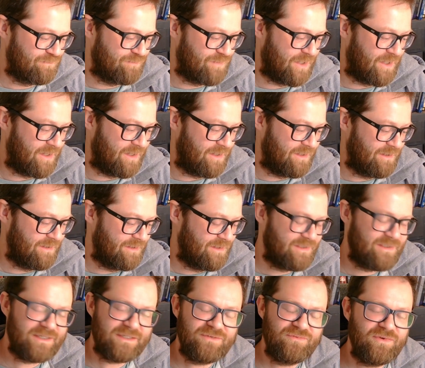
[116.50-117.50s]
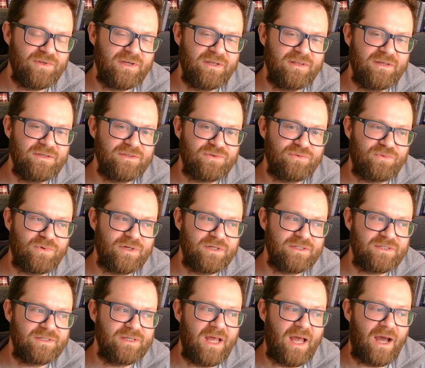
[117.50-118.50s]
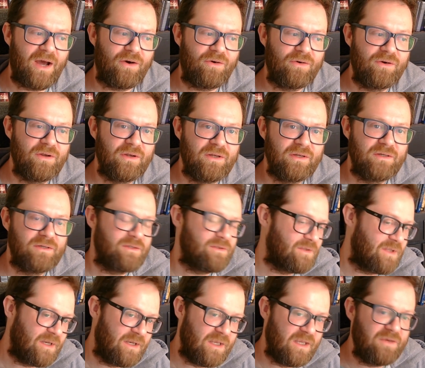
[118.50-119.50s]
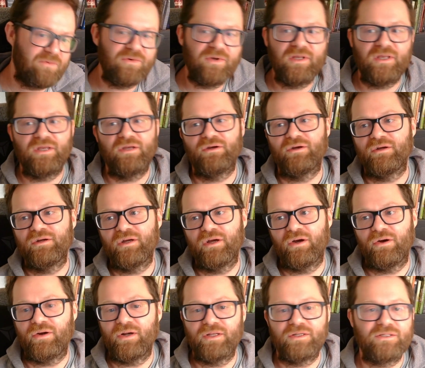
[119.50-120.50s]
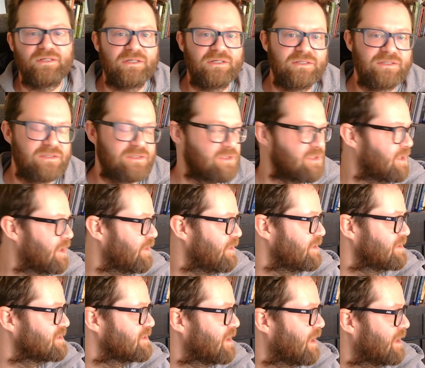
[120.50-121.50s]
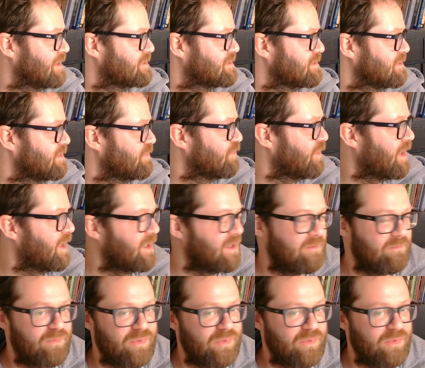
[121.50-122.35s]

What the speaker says: But it does feel like things are worse now than even a year ago. And it does, is constantly weighing.